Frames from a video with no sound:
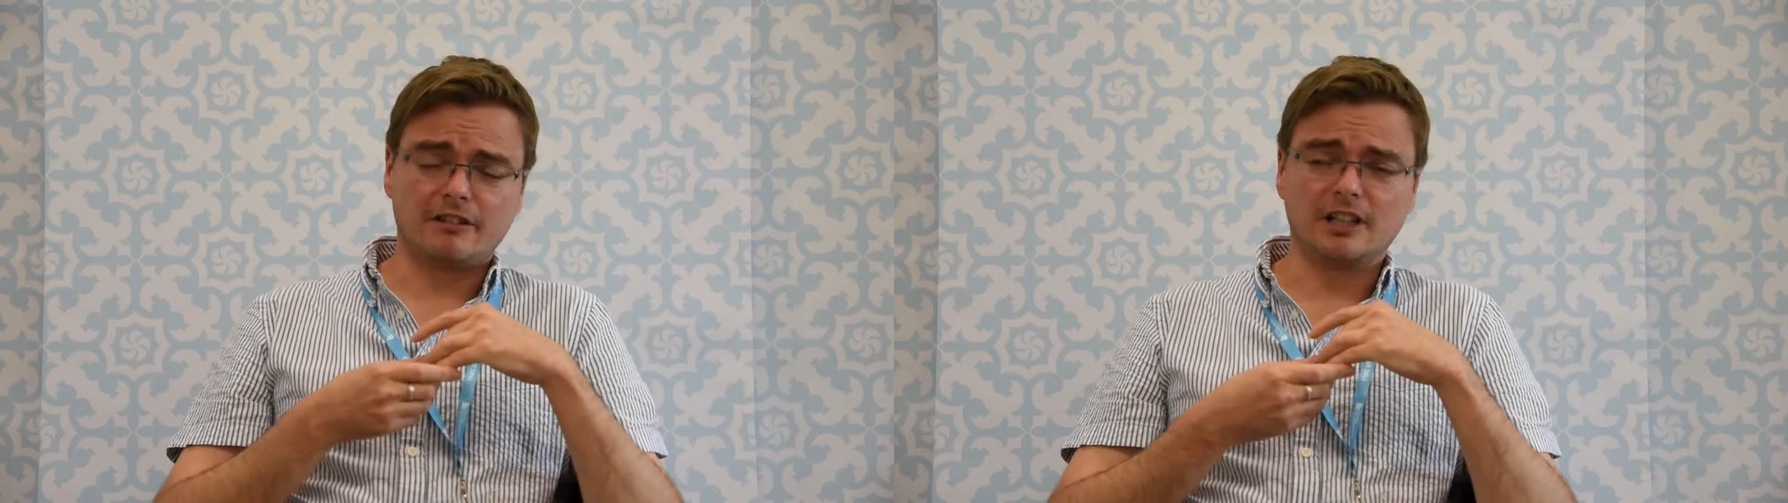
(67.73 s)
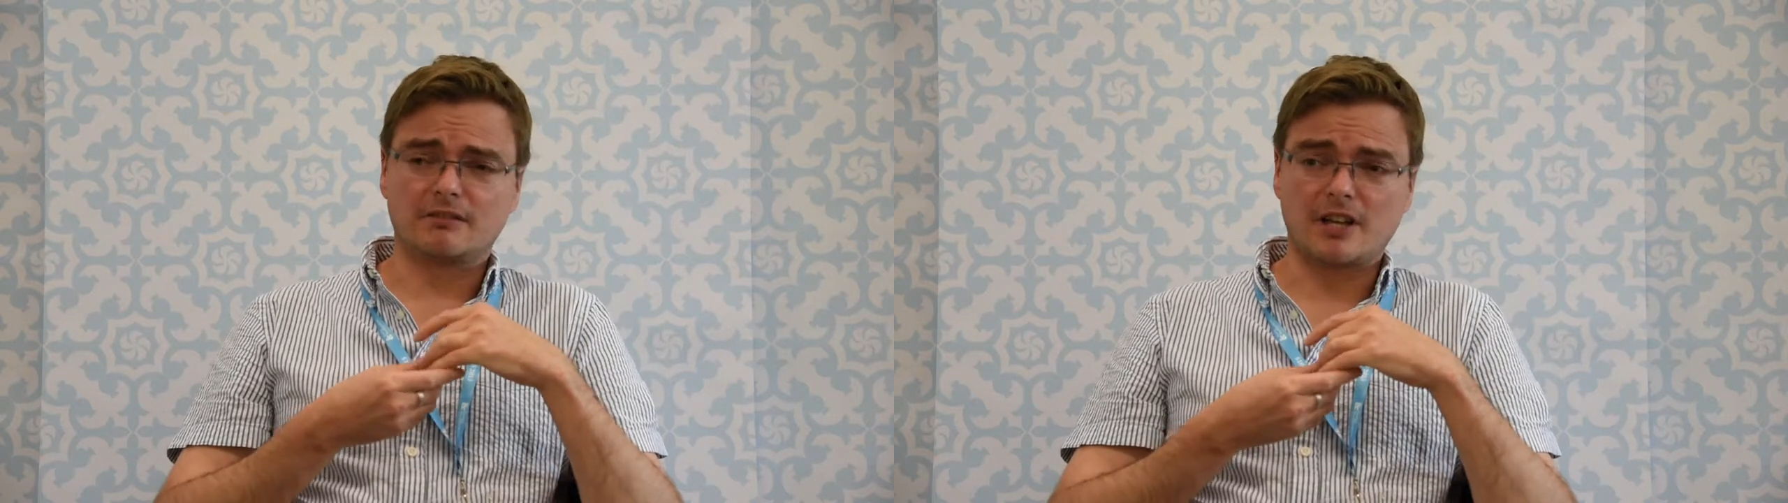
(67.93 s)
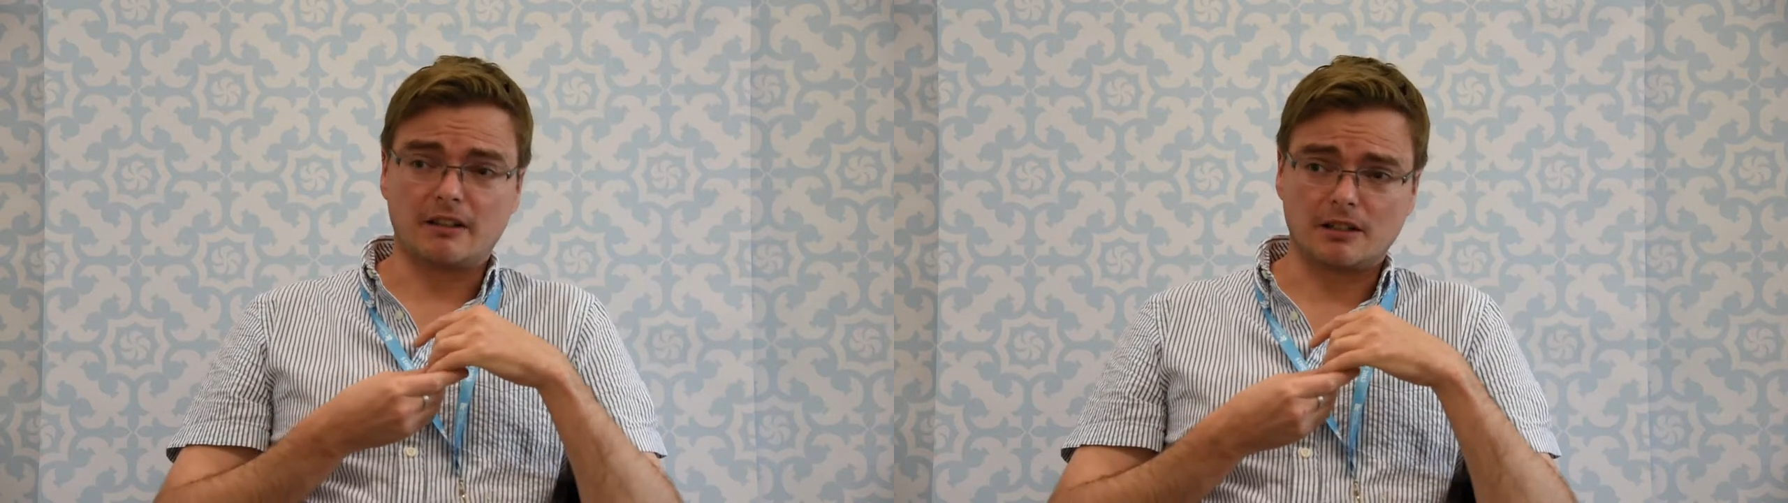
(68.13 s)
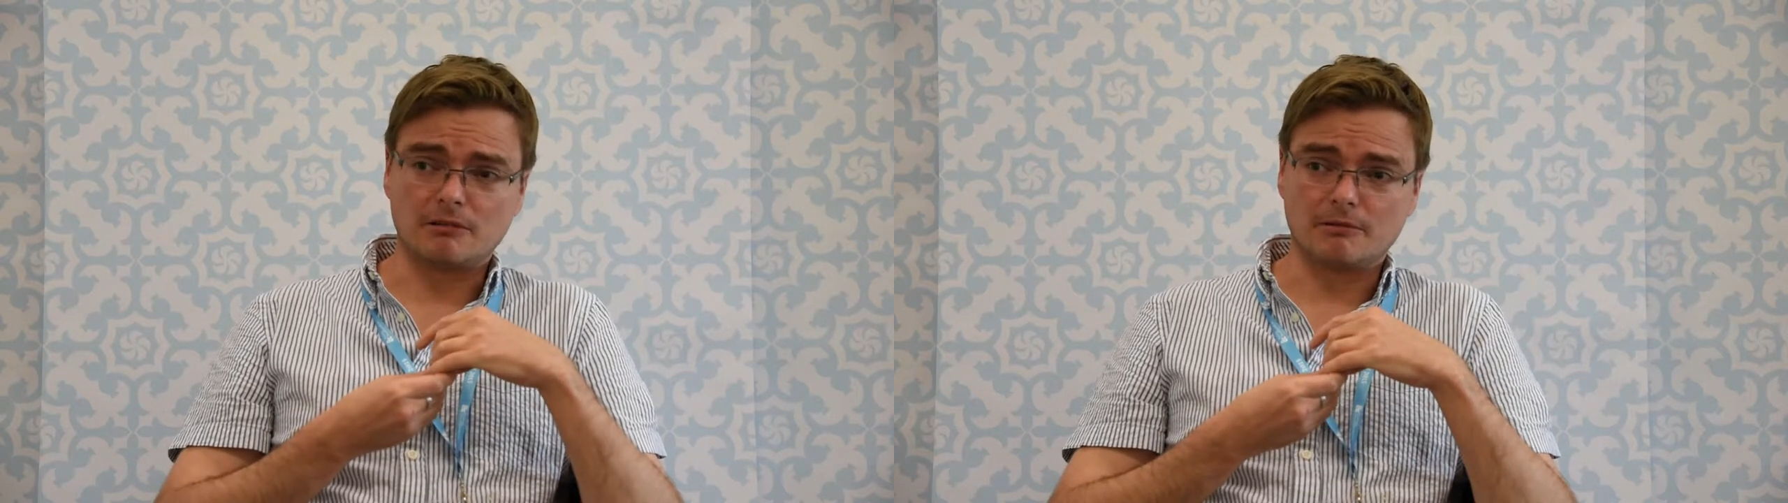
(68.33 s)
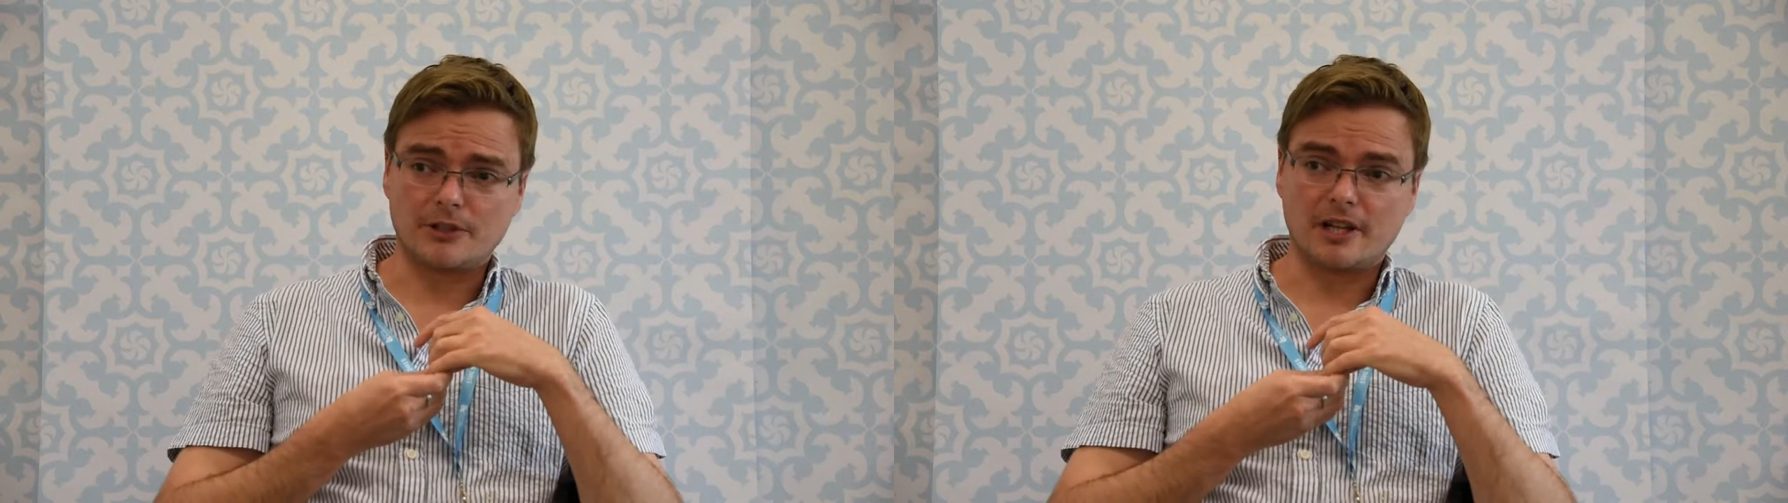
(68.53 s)
very
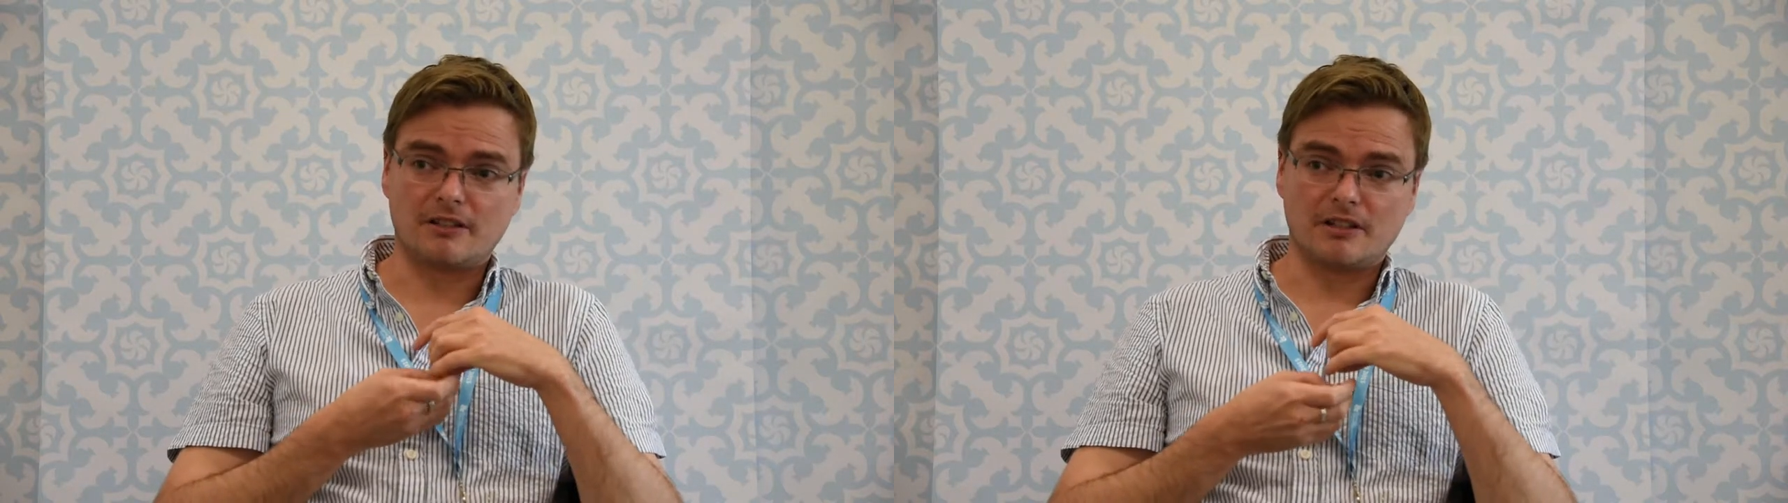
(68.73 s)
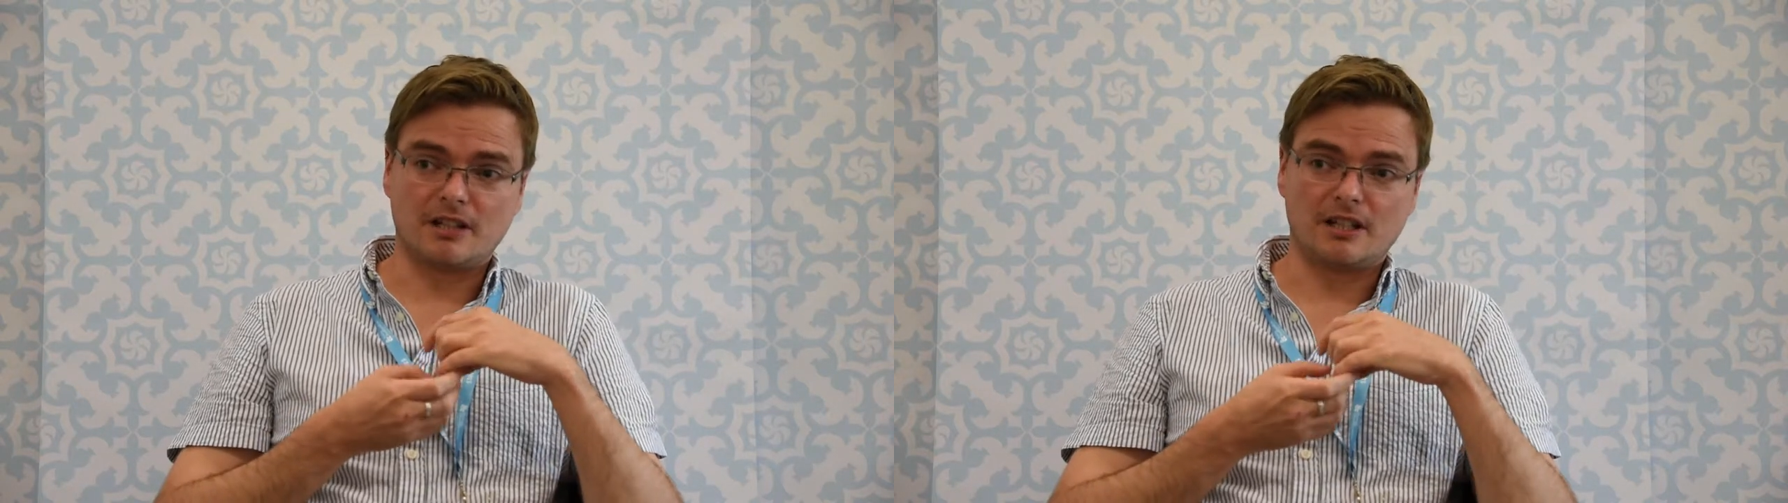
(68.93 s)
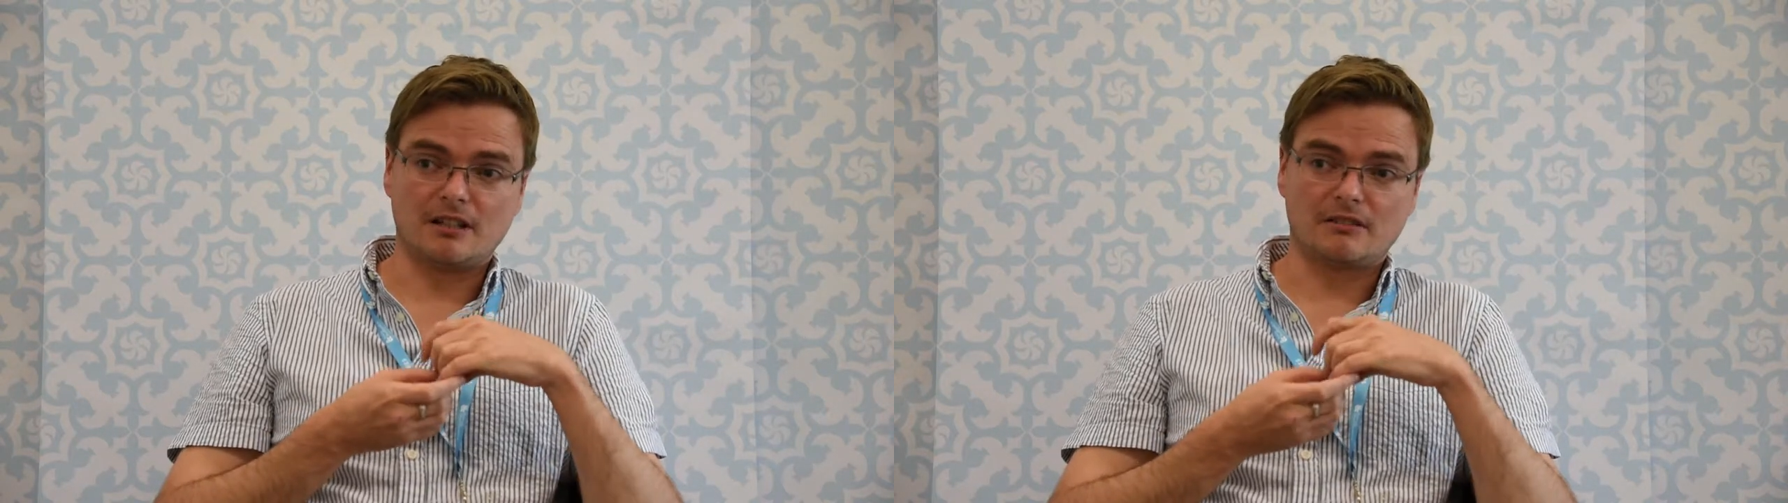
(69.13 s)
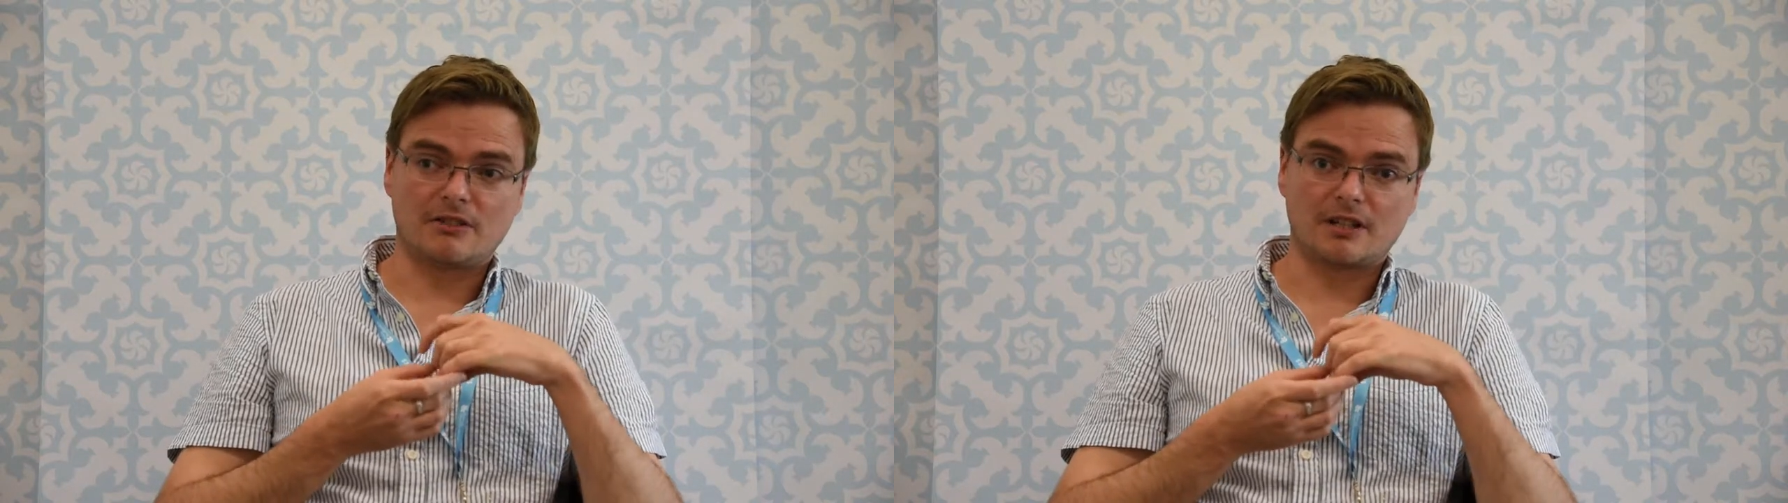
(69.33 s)
technical to engineer